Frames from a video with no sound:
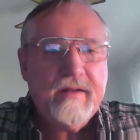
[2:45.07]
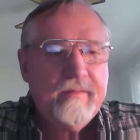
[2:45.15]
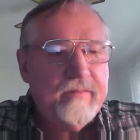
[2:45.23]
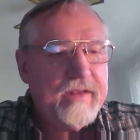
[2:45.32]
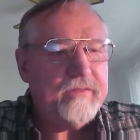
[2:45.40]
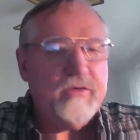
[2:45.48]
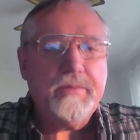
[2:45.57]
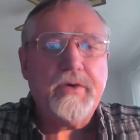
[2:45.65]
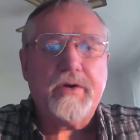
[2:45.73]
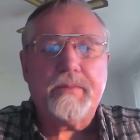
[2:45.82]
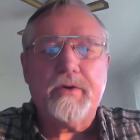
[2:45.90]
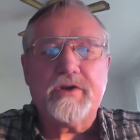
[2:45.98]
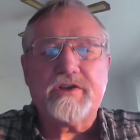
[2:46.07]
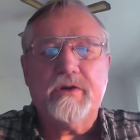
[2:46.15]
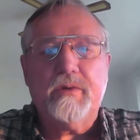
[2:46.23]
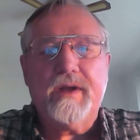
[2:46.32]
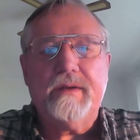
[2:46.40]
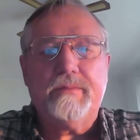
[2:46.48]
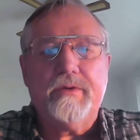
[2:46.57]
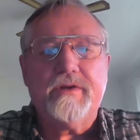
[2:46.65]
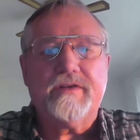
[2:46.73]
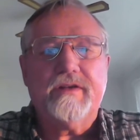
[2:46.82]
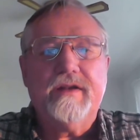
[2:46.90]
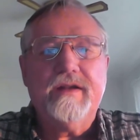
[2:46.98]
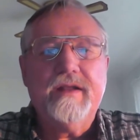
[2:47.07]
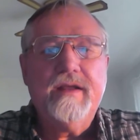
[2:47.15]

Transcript: If you put a person away in prison,